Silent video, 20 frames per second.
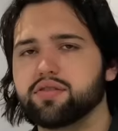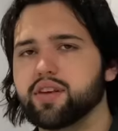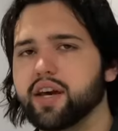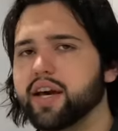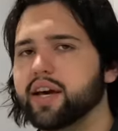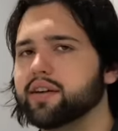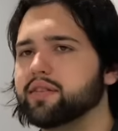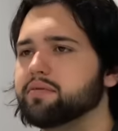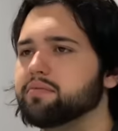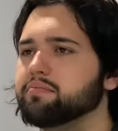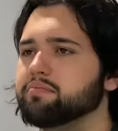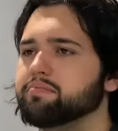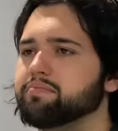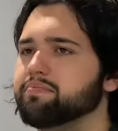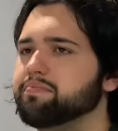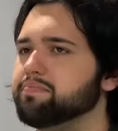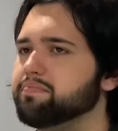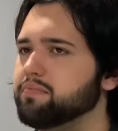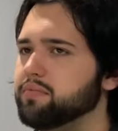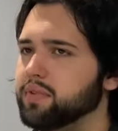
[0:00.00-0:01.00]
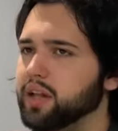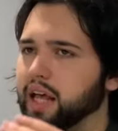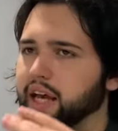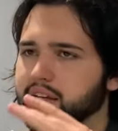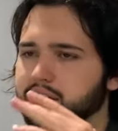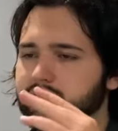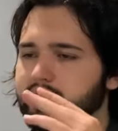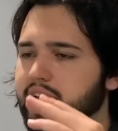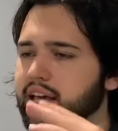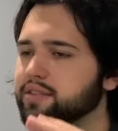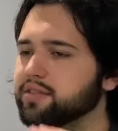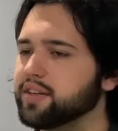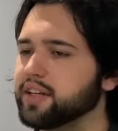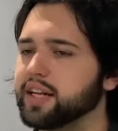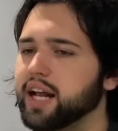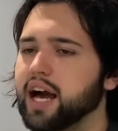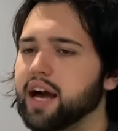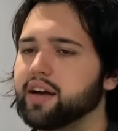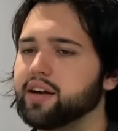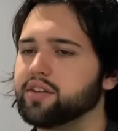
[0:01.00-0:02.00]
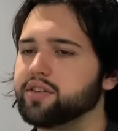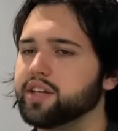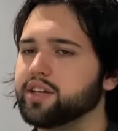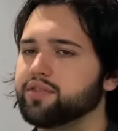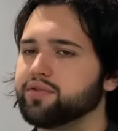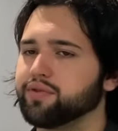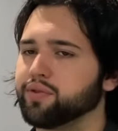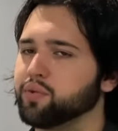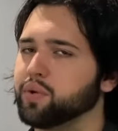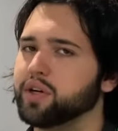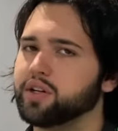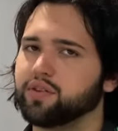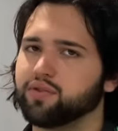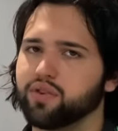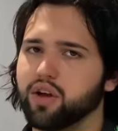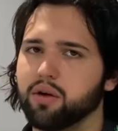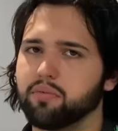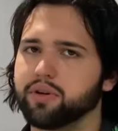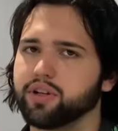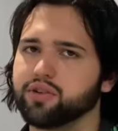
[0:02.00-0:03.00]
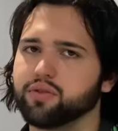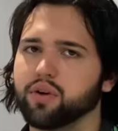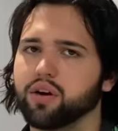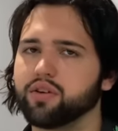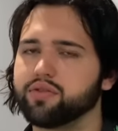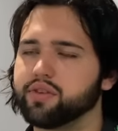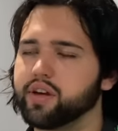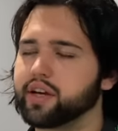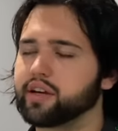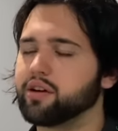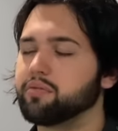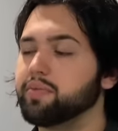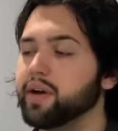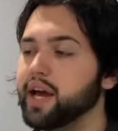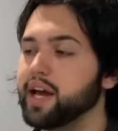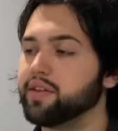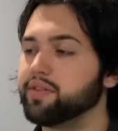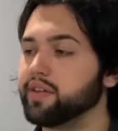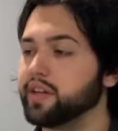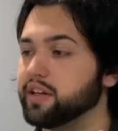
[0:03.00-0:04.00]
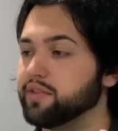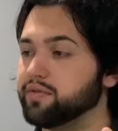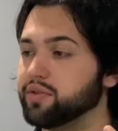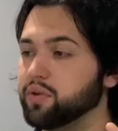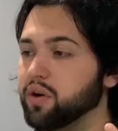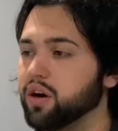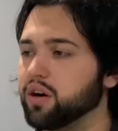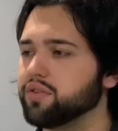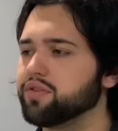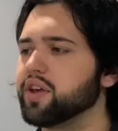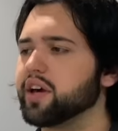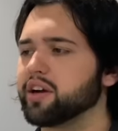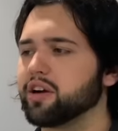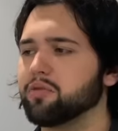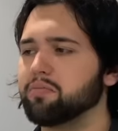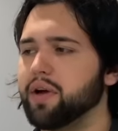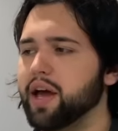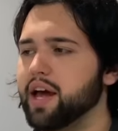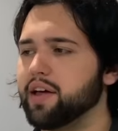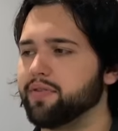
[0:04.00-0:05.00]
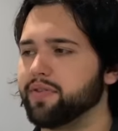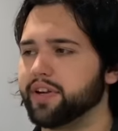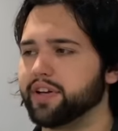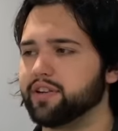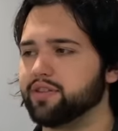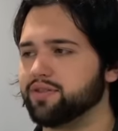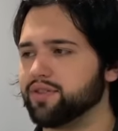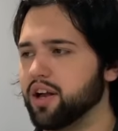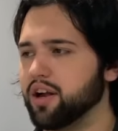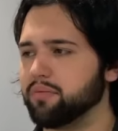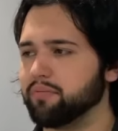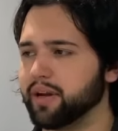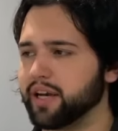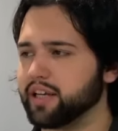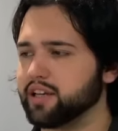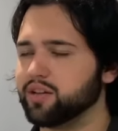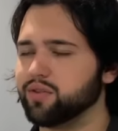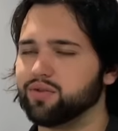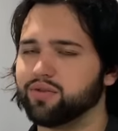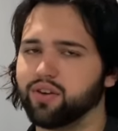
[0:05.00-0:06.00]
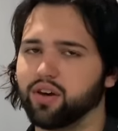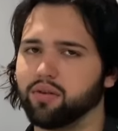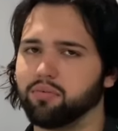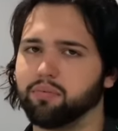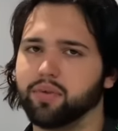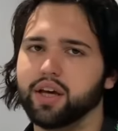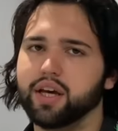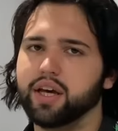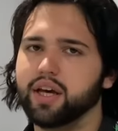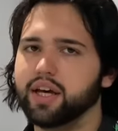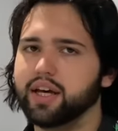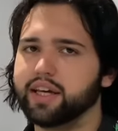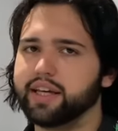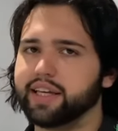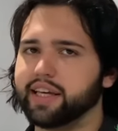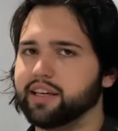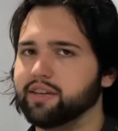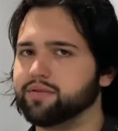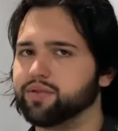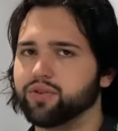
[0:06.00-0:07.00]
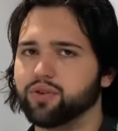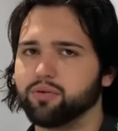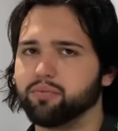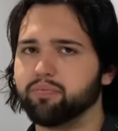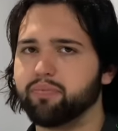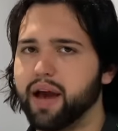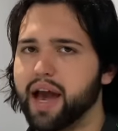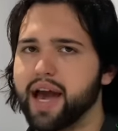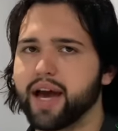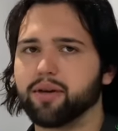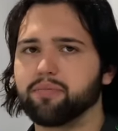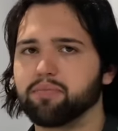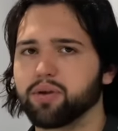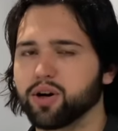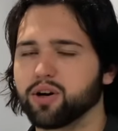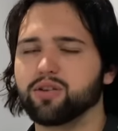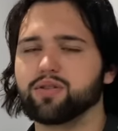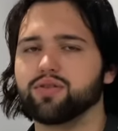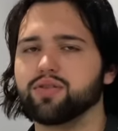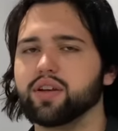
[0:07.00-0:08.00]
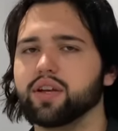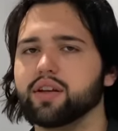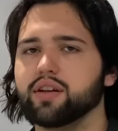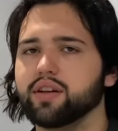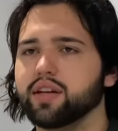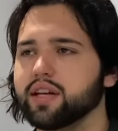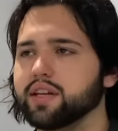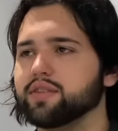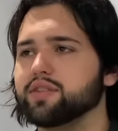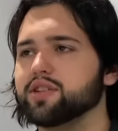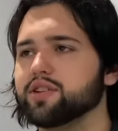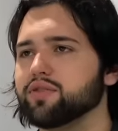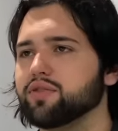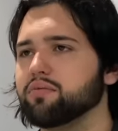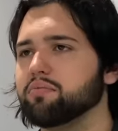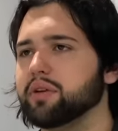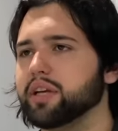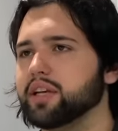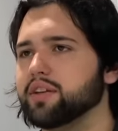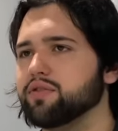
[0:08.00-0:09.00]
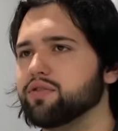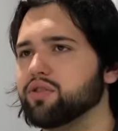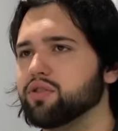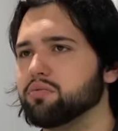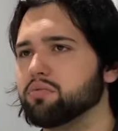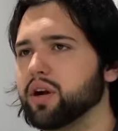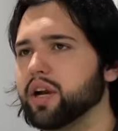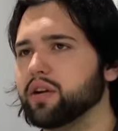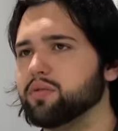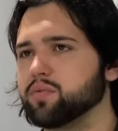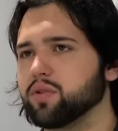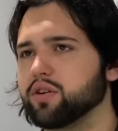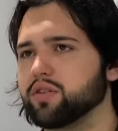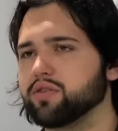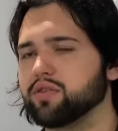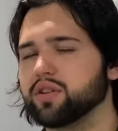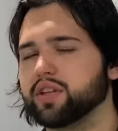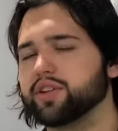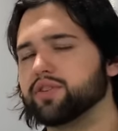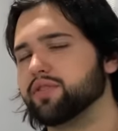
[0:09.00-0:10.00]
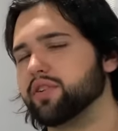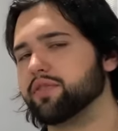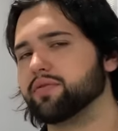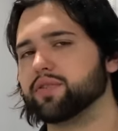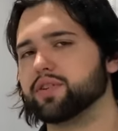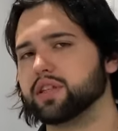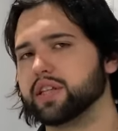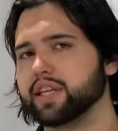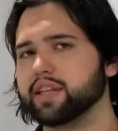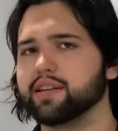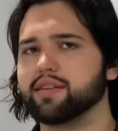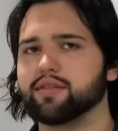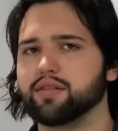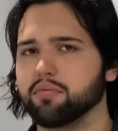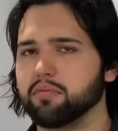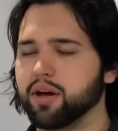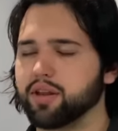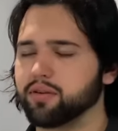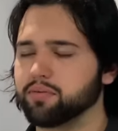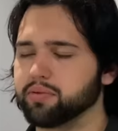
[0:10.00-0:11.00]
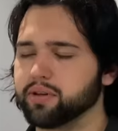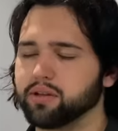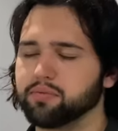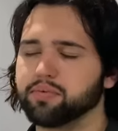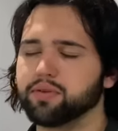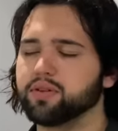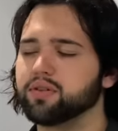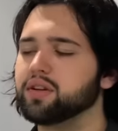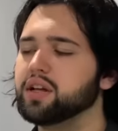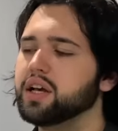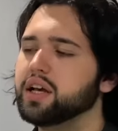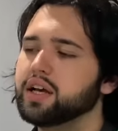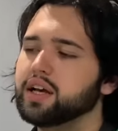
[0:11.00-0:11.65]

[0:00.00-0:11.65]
said, like testing high on this, for one, does not mean you are a psychopath. And if you are a psychopath, that does not make you some evil, bad person. It just means your brain works a little differently than some other people.